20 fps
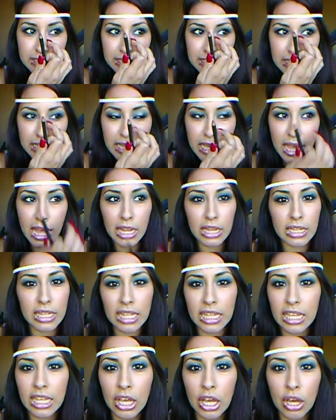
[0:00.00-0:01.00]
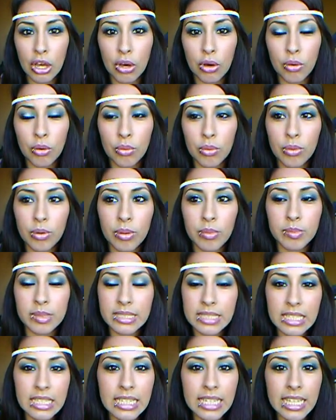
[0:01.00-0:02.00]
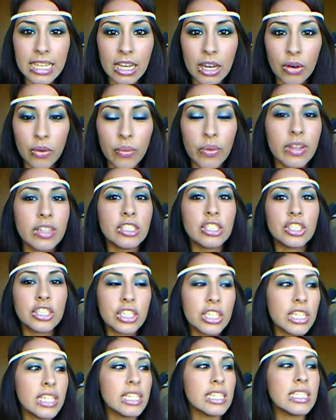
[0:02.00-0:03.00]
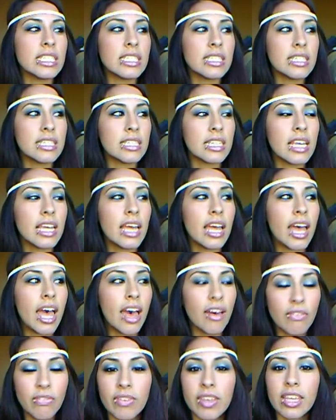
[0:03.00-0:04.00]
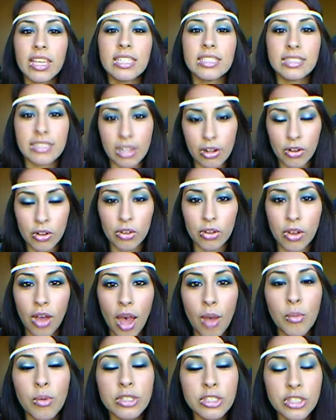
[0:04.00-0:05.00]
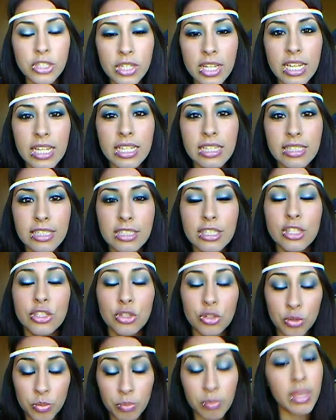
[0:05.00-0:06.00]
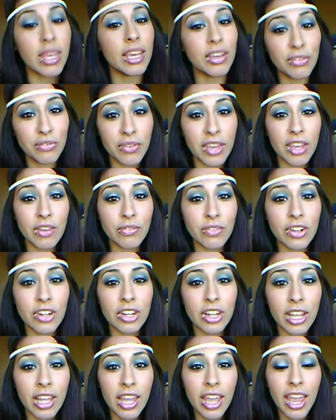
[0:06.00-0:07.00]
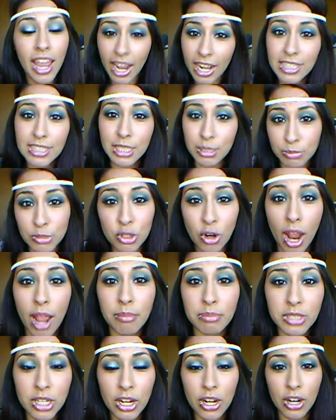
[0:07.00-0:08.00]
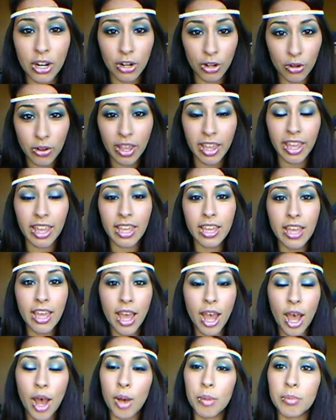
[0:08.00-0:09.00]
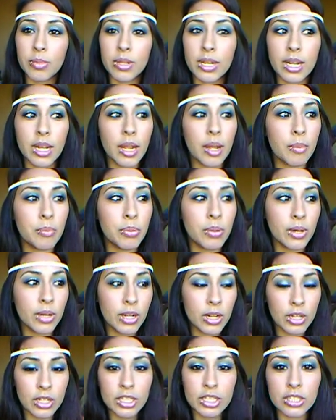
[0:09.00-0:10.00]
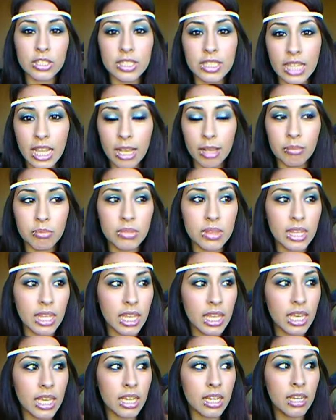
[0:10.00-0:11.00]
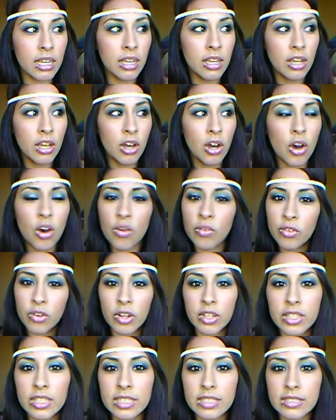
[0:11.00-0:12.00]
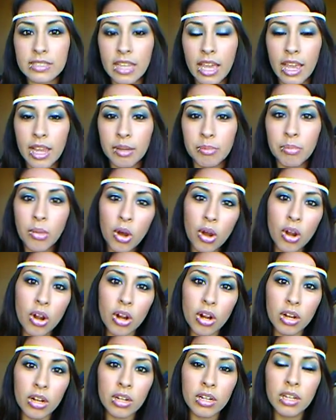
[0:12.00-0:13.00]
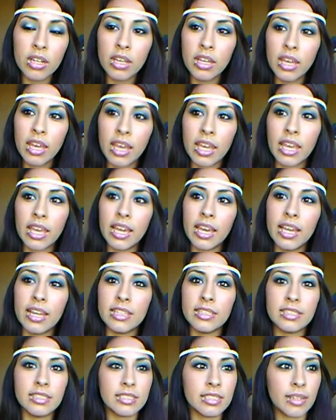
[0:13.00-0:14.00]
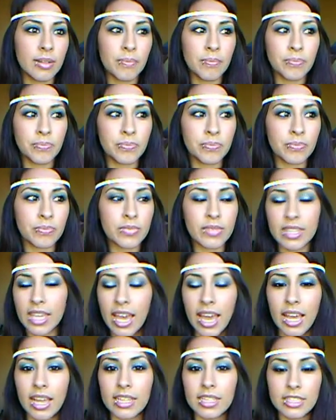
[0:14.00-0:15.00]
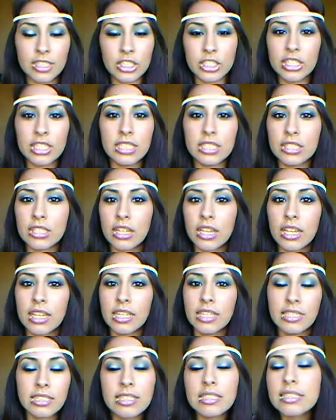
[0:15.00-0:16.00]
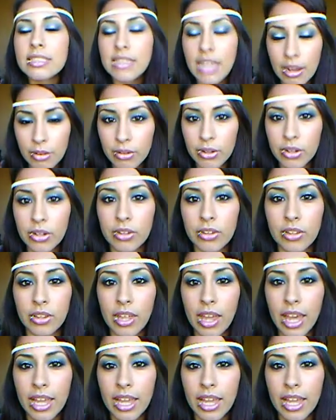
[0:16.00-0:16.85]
C-L-E-O, mizzzzcleo. She is effing hysterical. I want you guys to do me a favor and subscribe to her, okay? I'm going to put her little name thing over on the sidebar. And, yeah, she's hysterical.